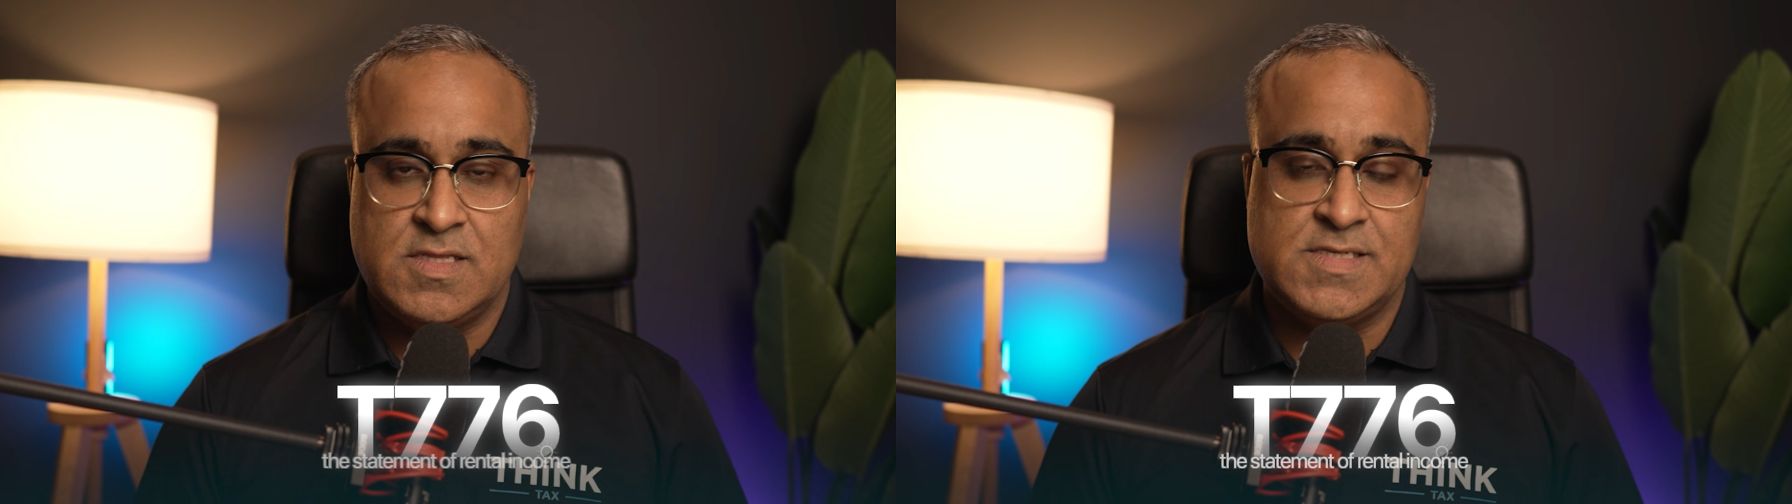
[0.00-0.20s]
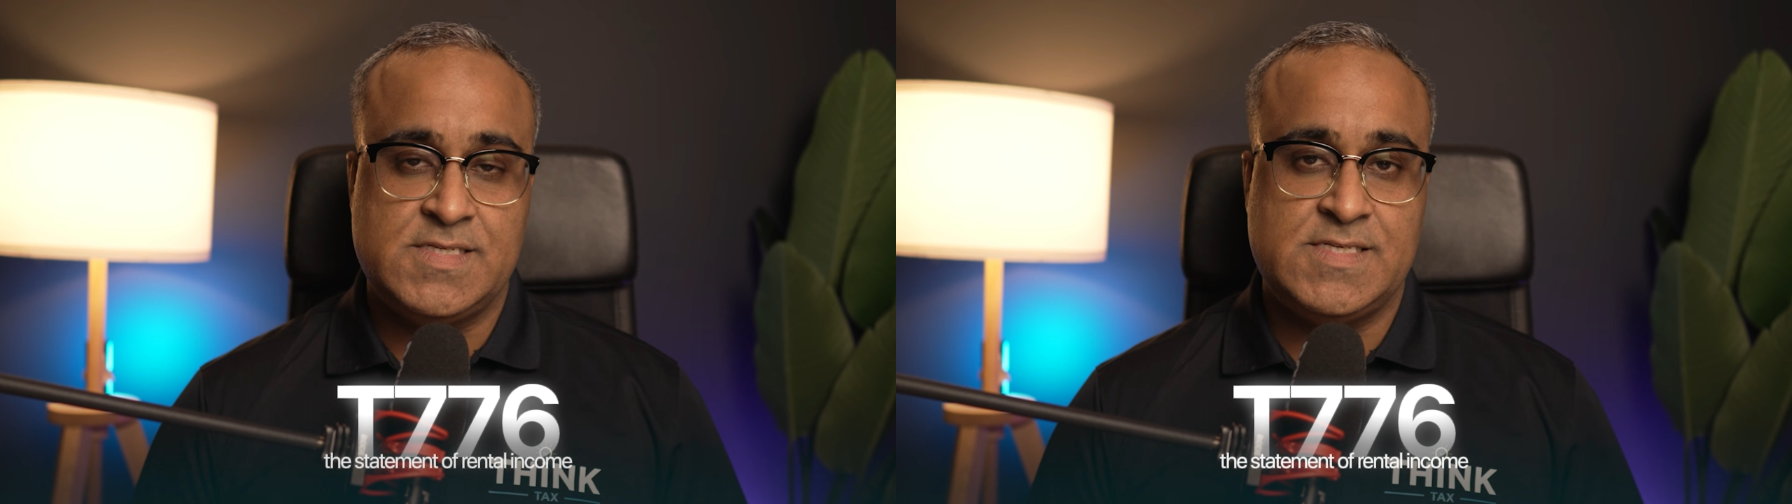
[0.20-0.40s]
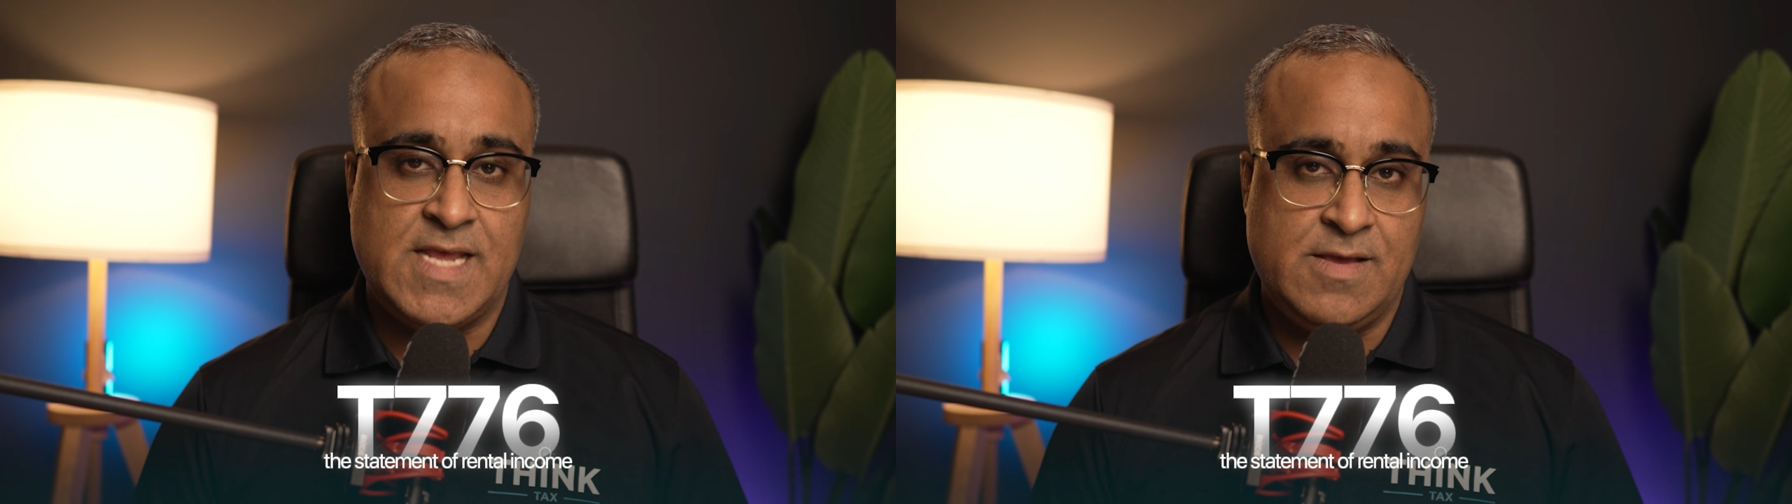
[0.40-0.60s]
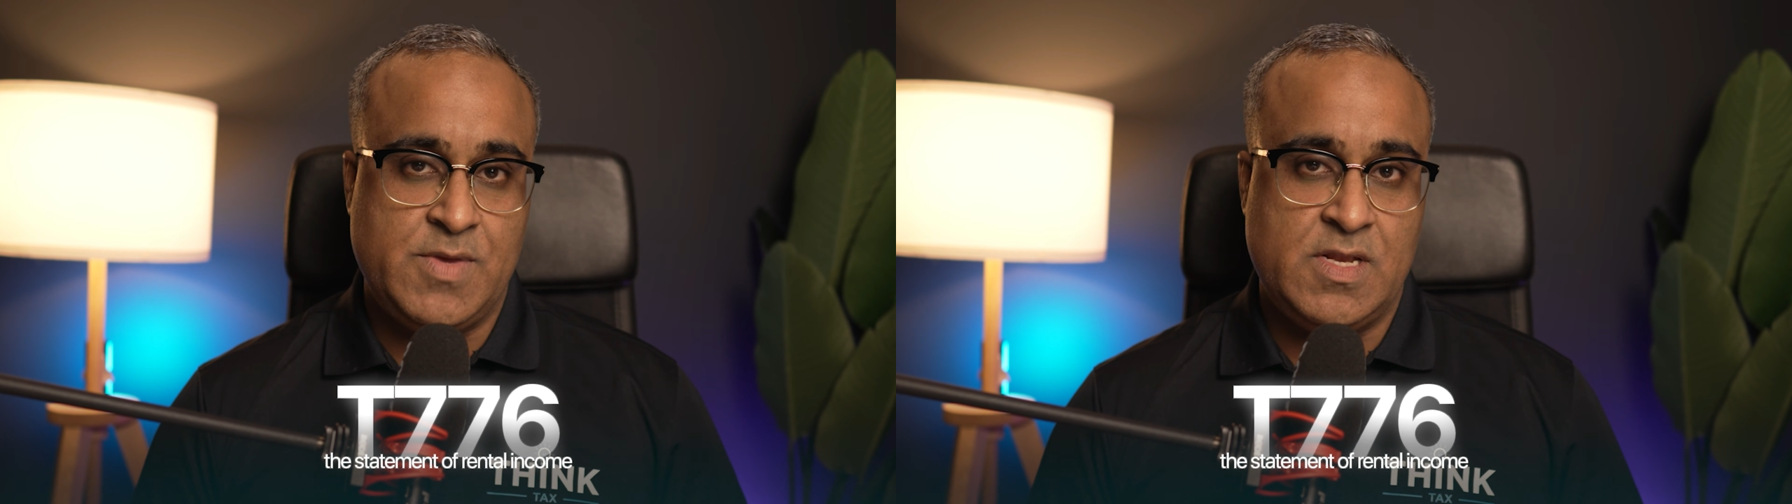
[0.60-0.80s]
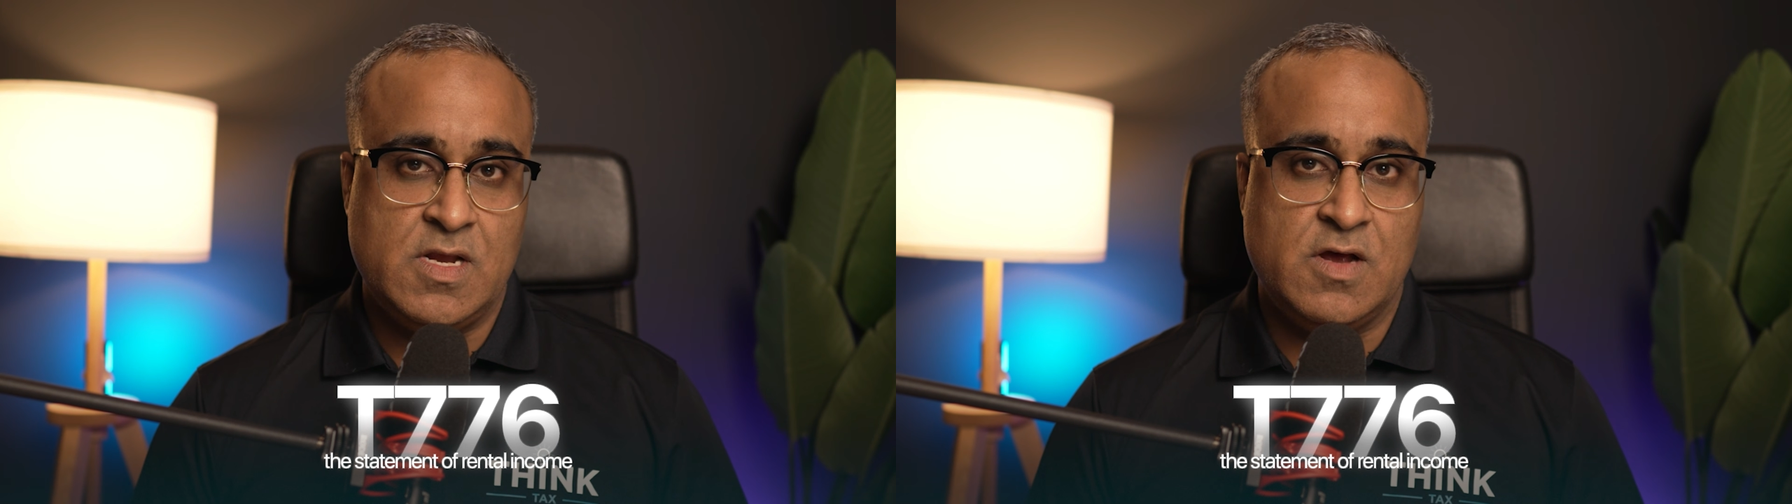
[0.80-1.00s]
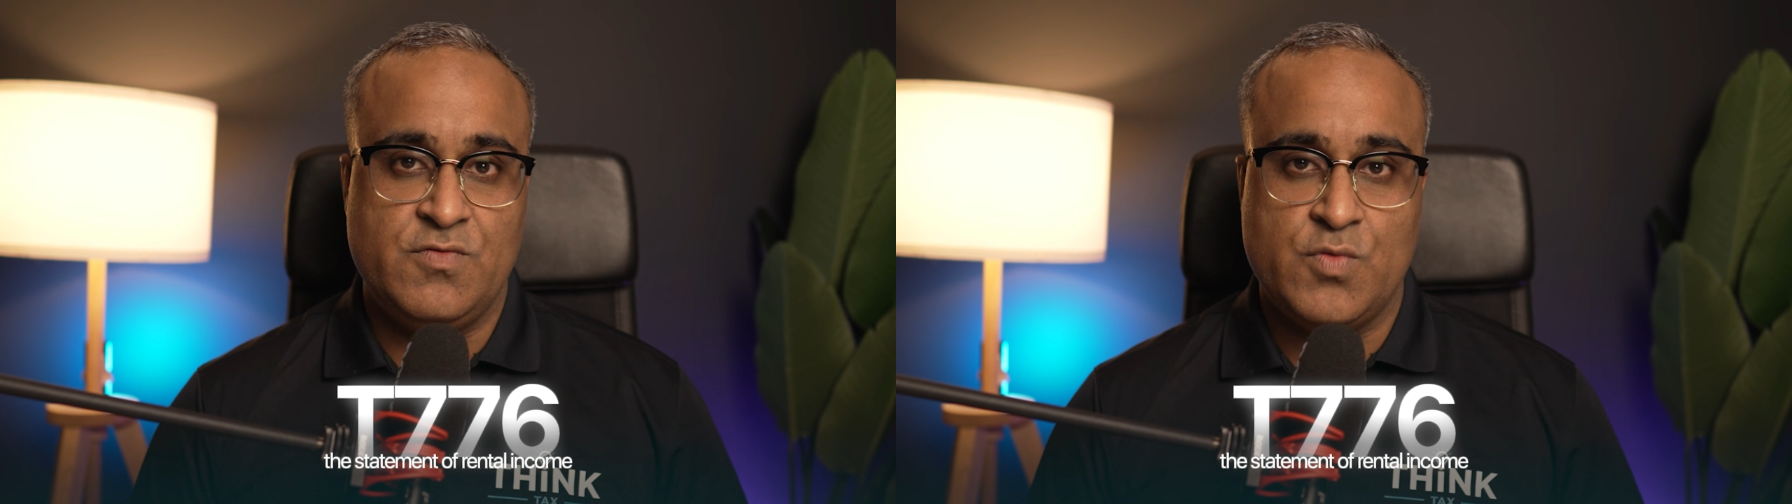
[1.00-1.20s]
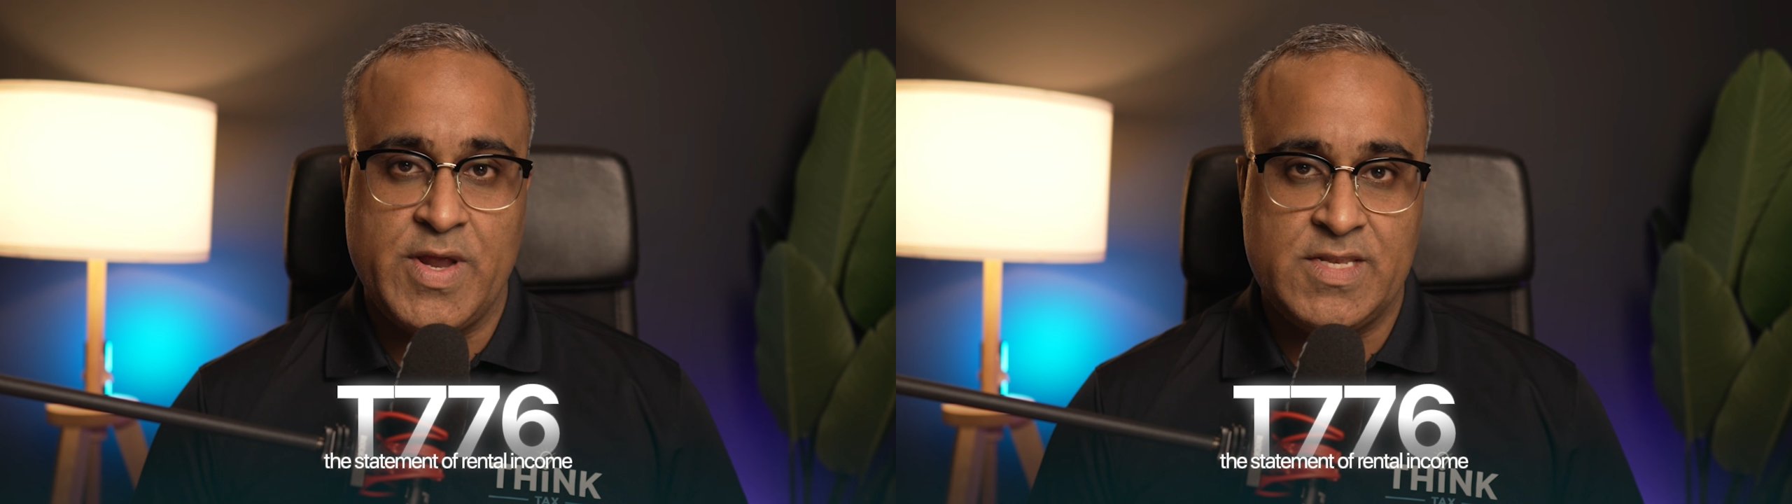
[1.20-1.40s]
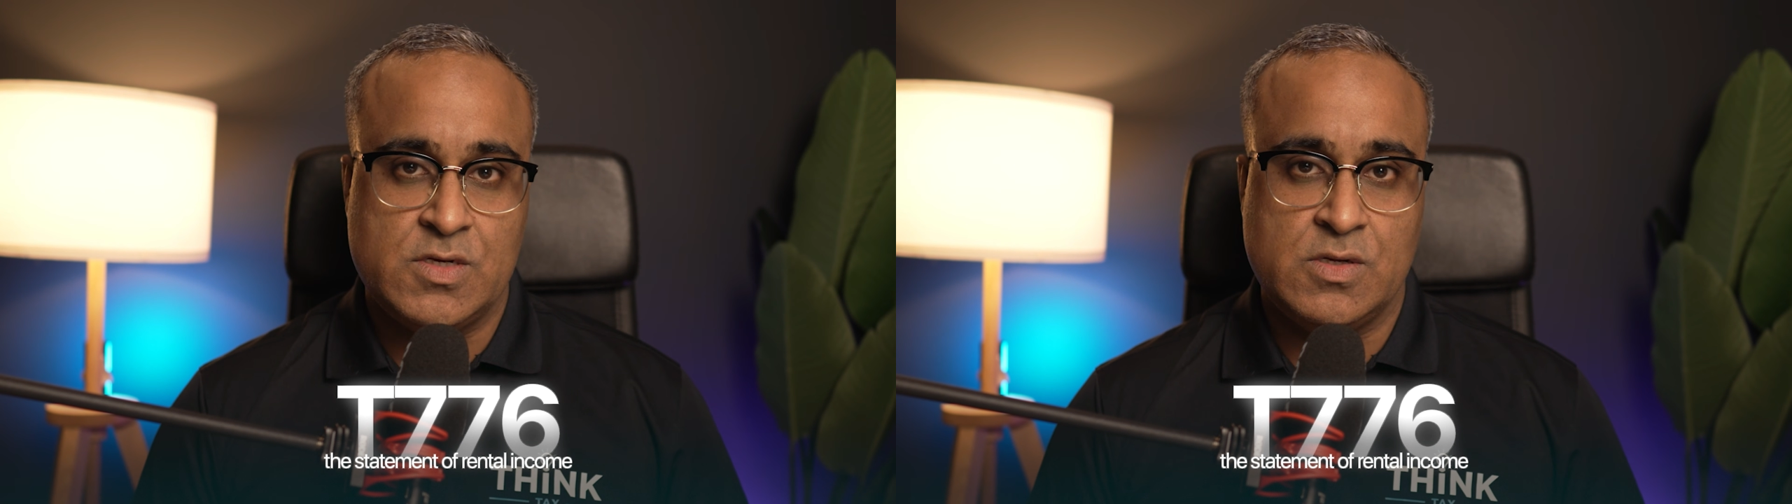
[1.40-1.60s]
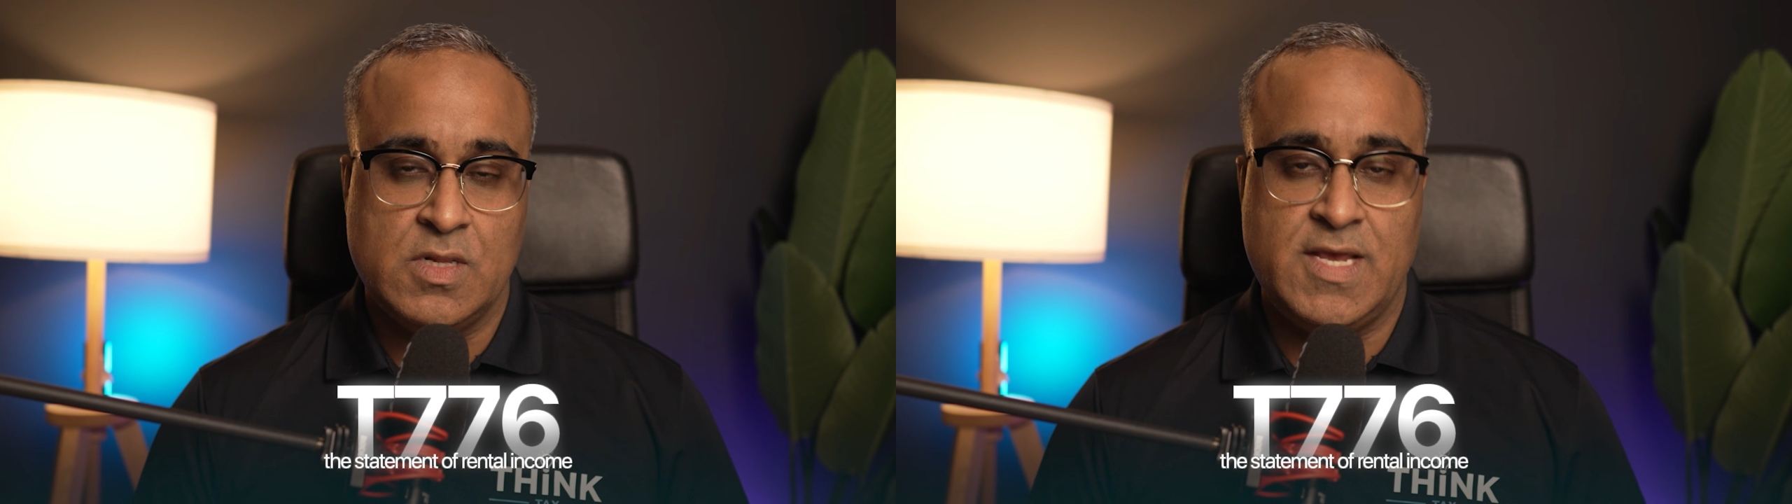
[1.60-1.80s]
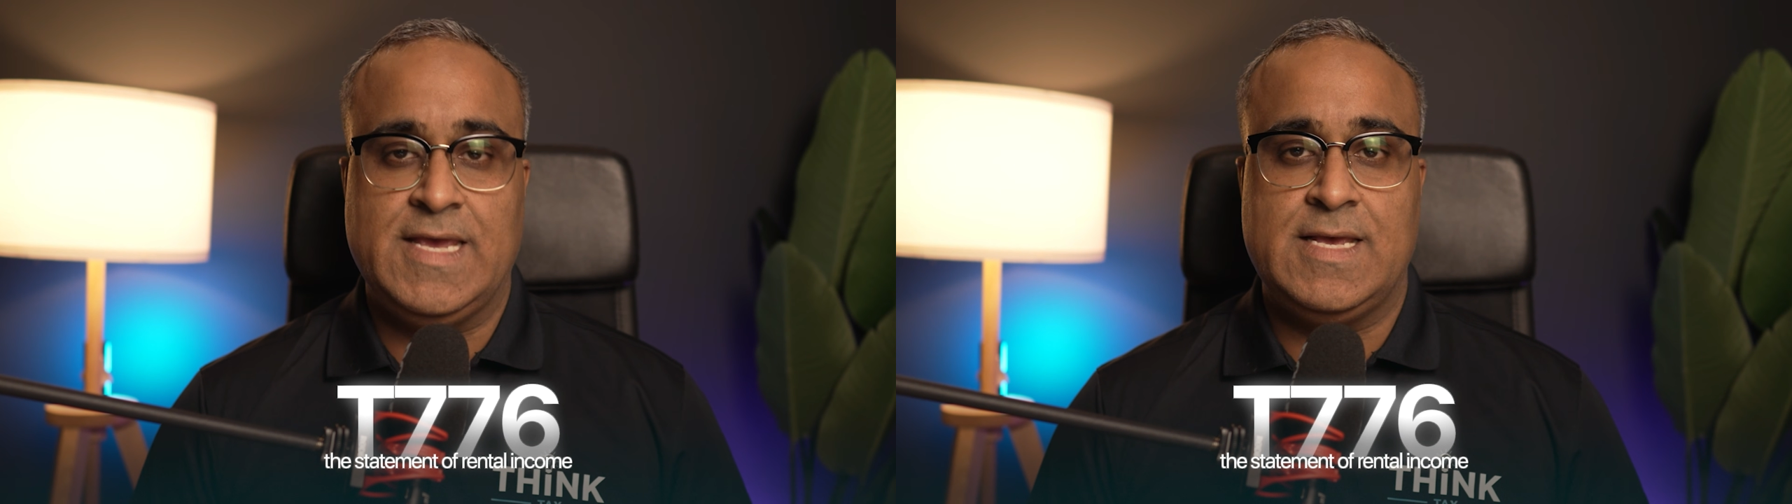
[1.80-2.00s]
the statement of rental
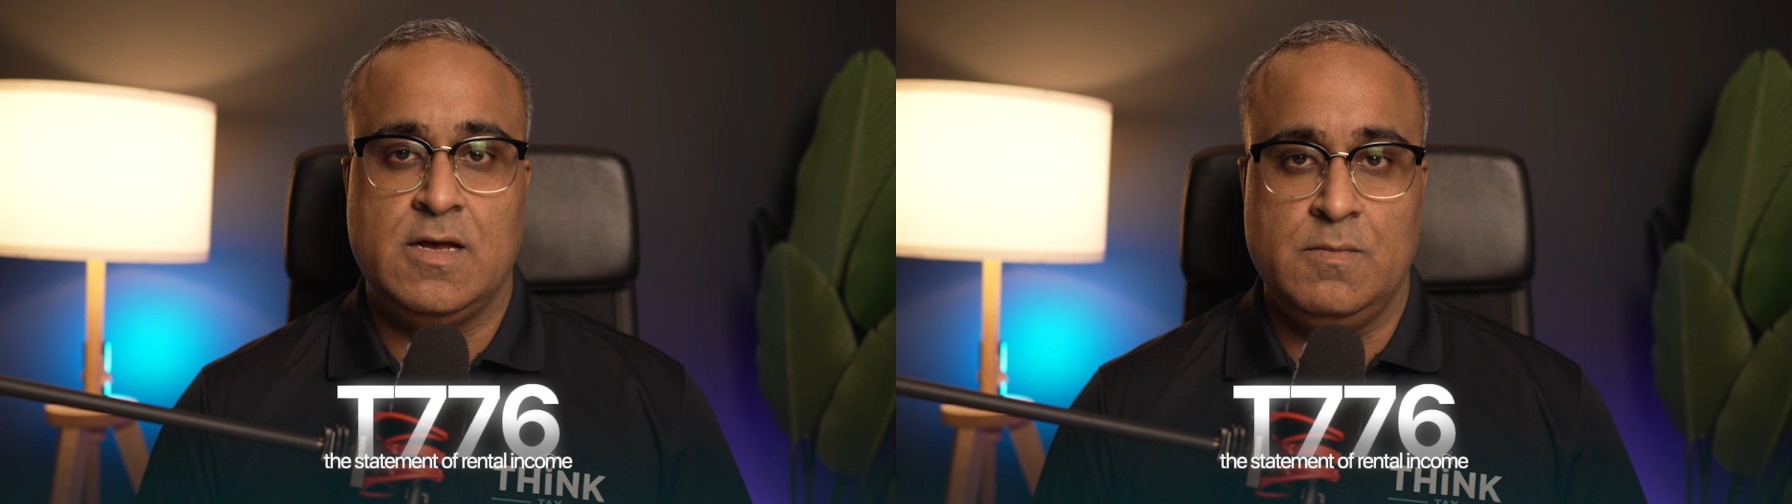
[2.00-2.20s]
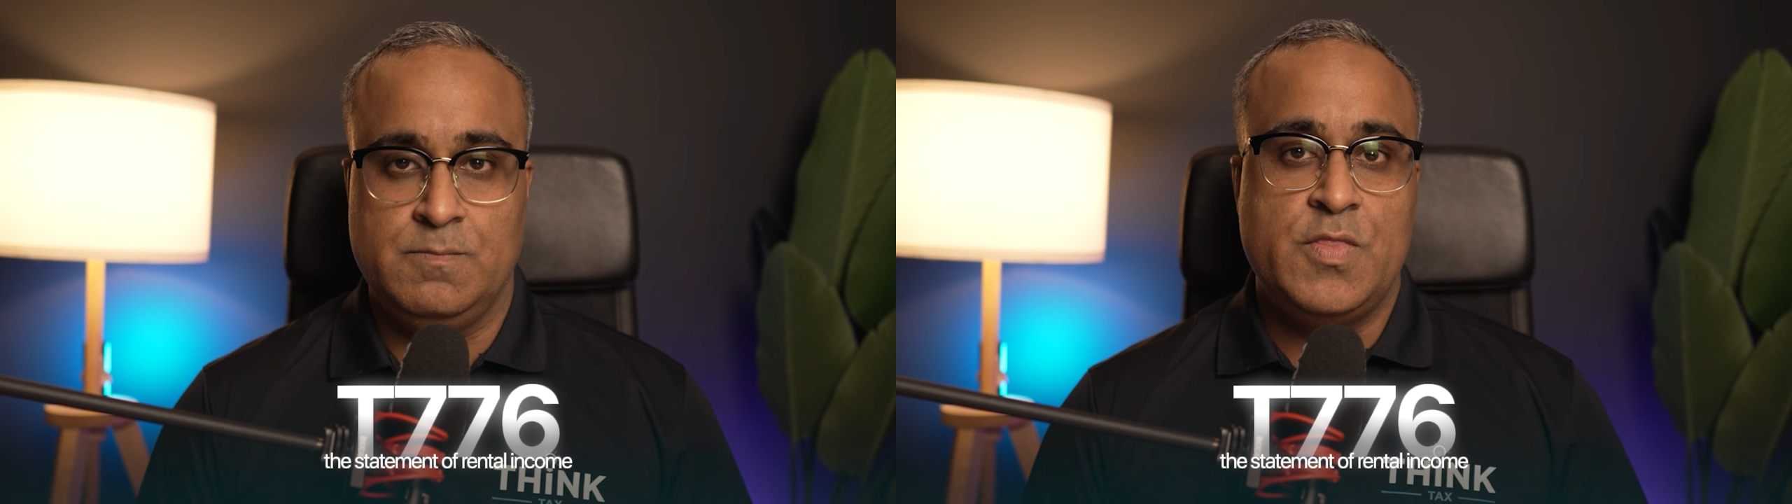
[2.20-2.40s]
income.